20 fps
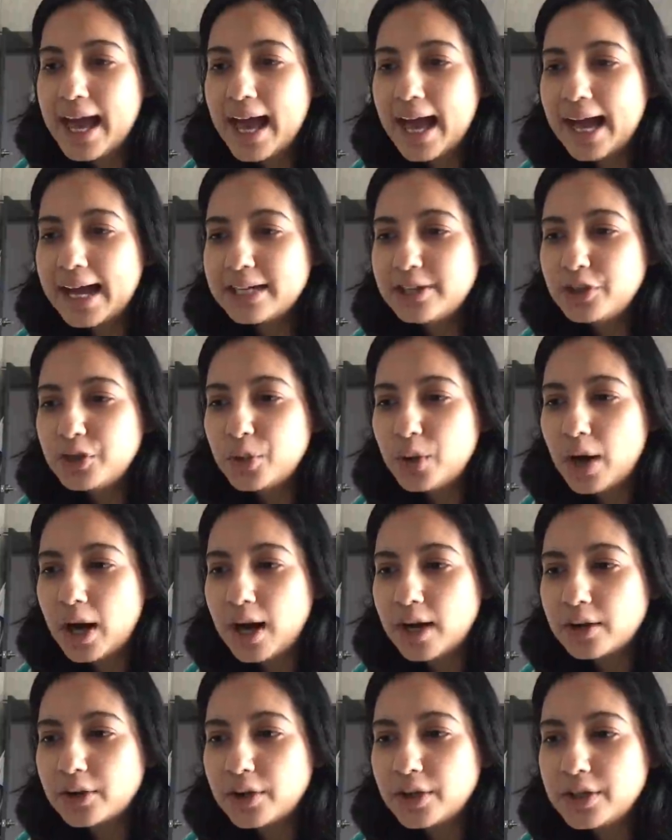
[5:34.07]
and you
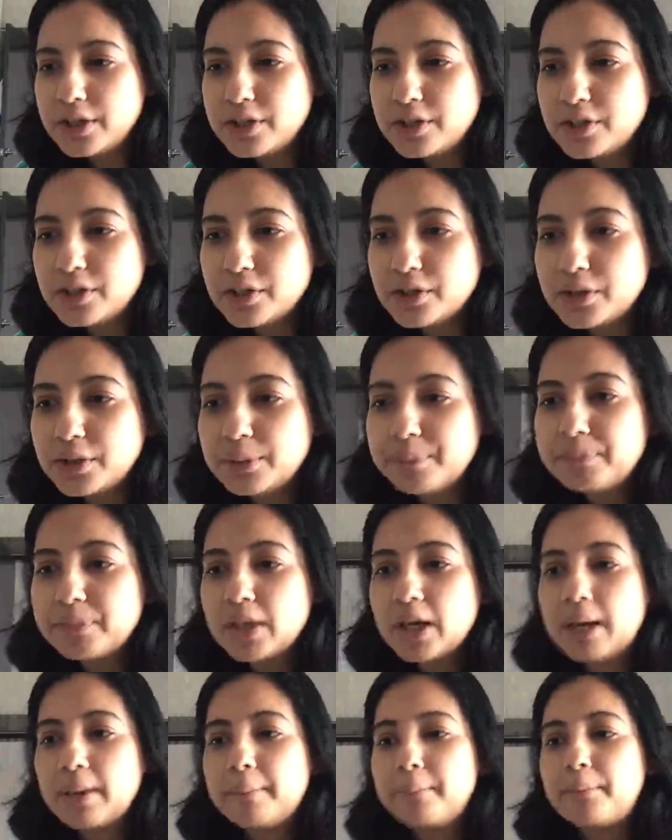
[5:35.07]
are going to
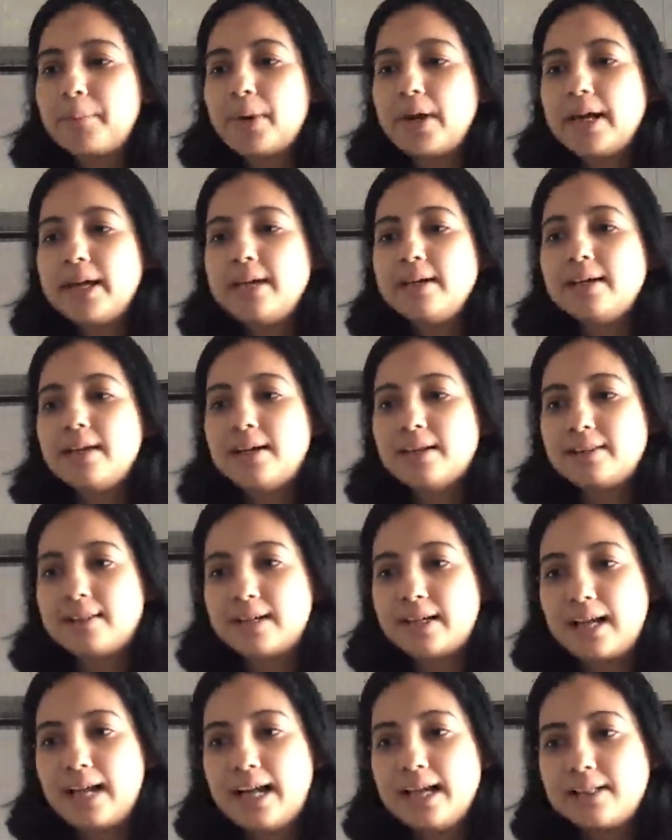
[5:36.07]
bring the
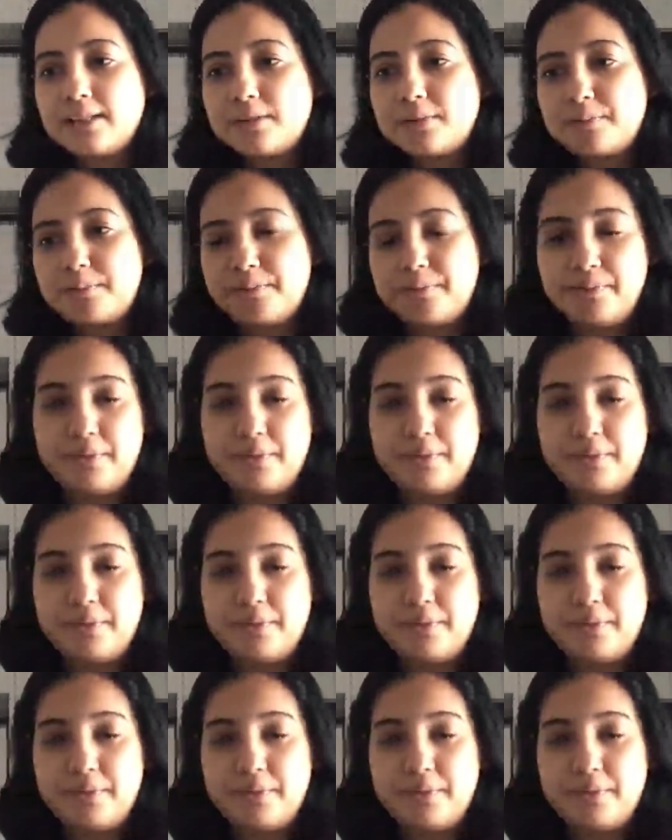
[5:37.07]
class.